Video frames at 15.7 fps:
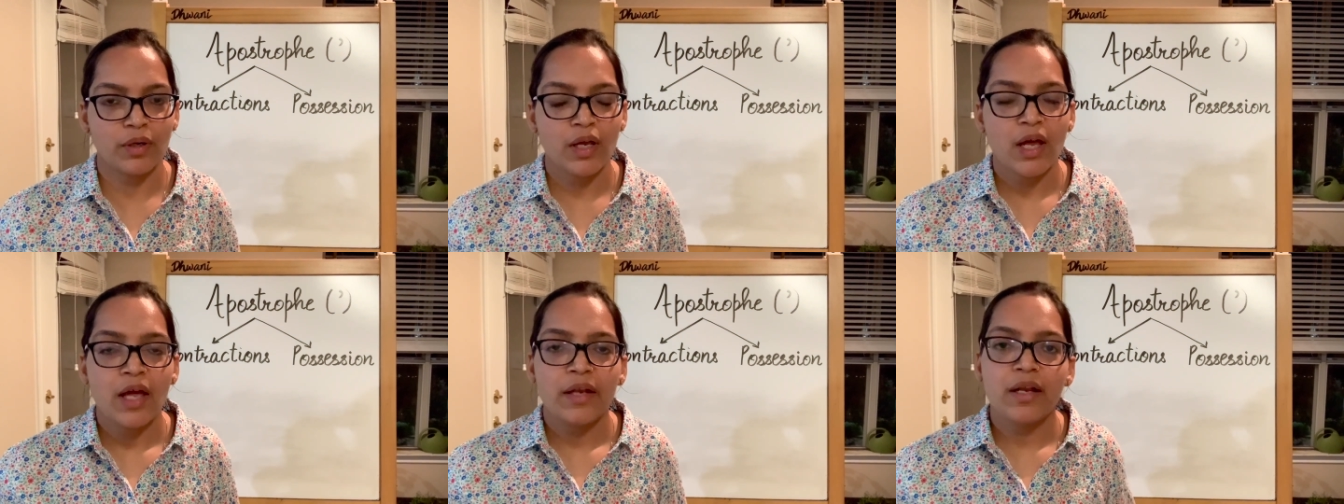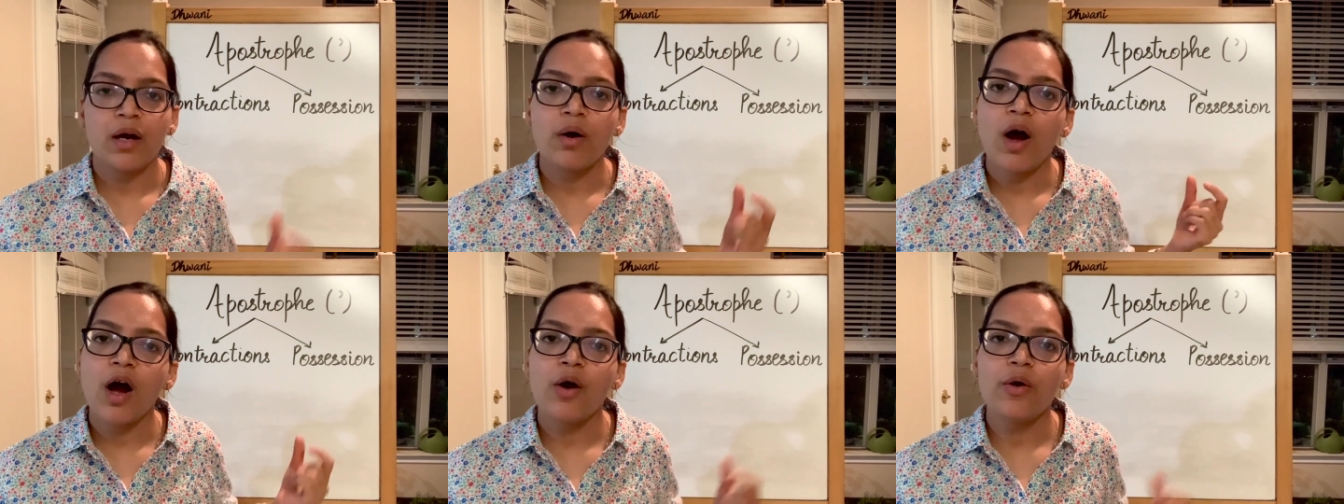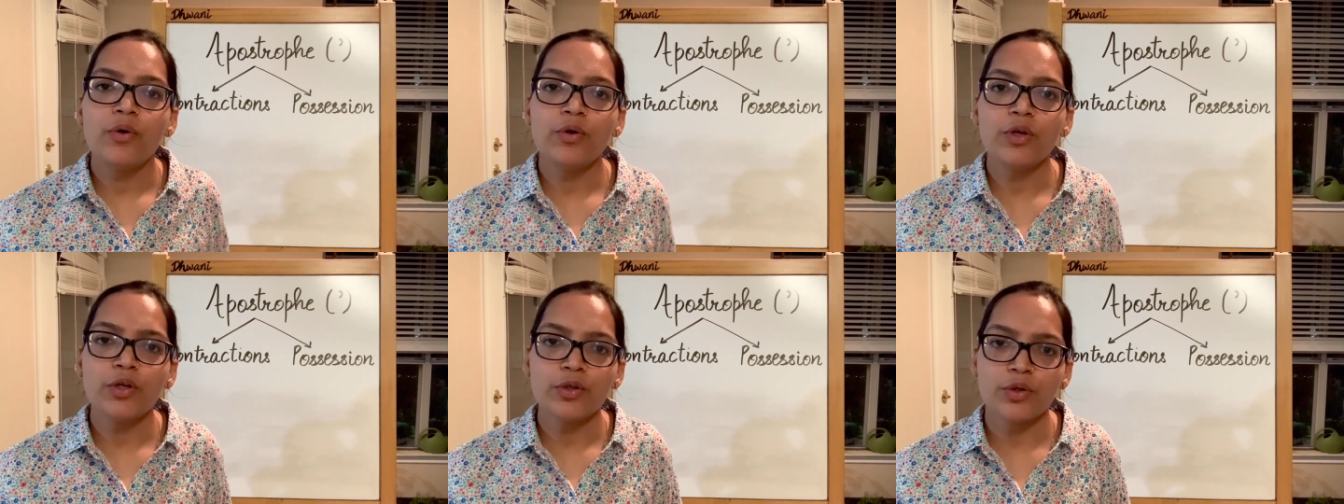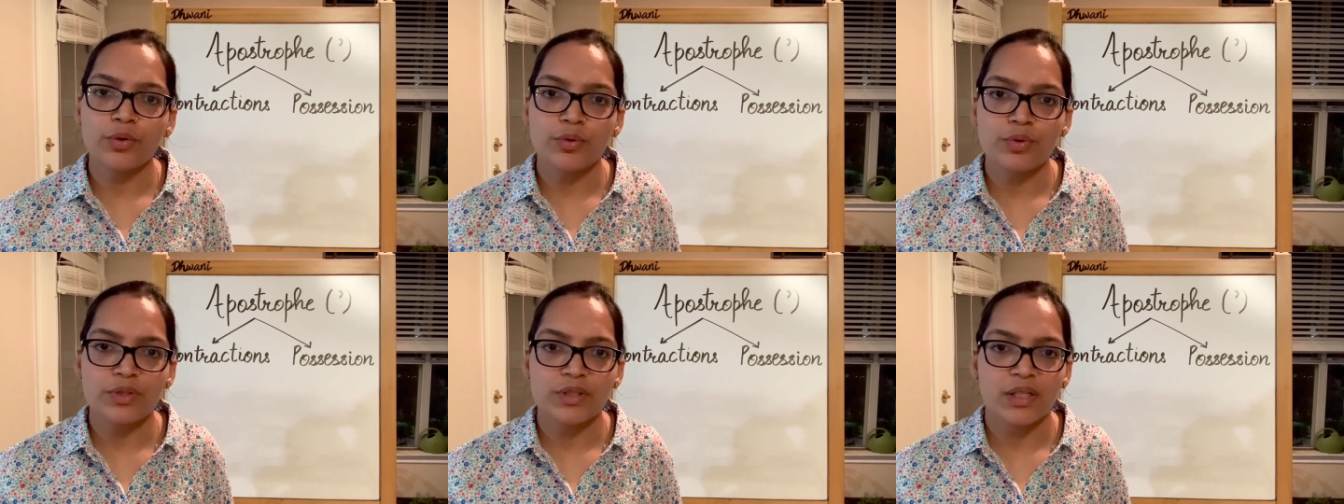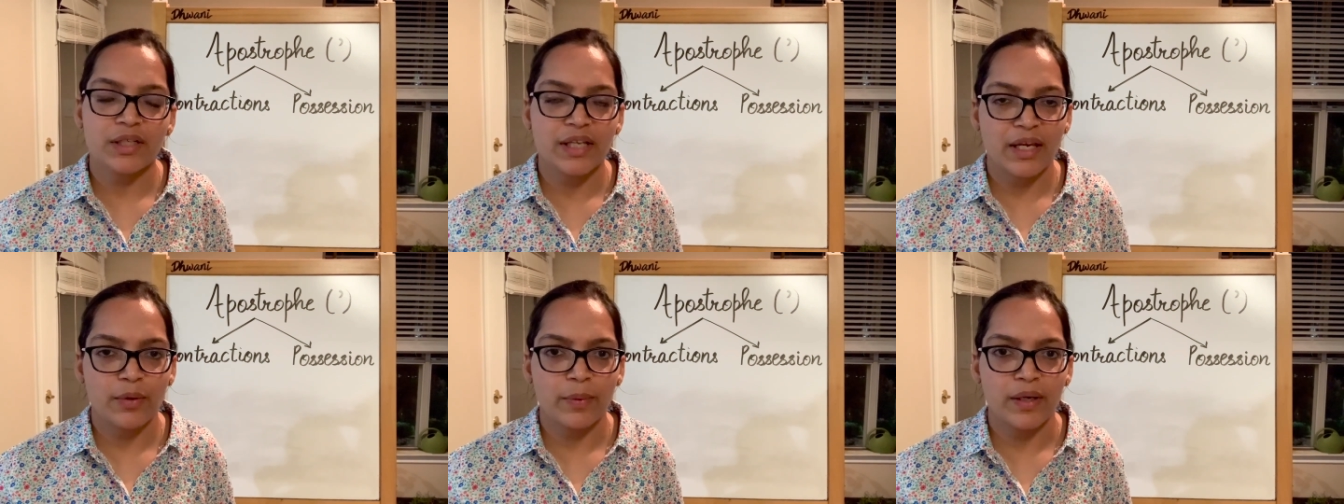Now how do you use a
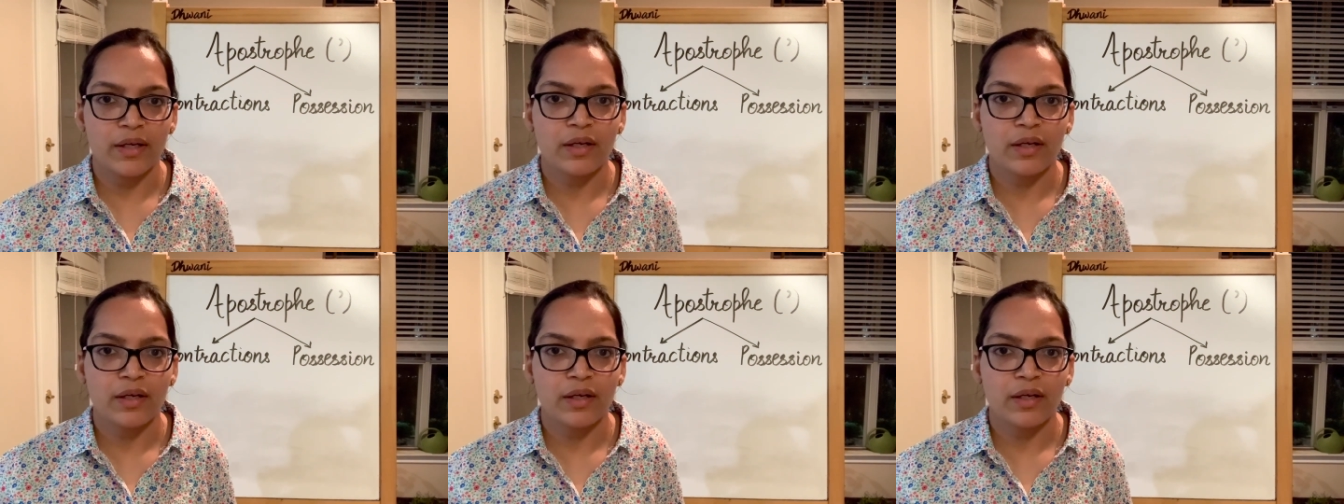David?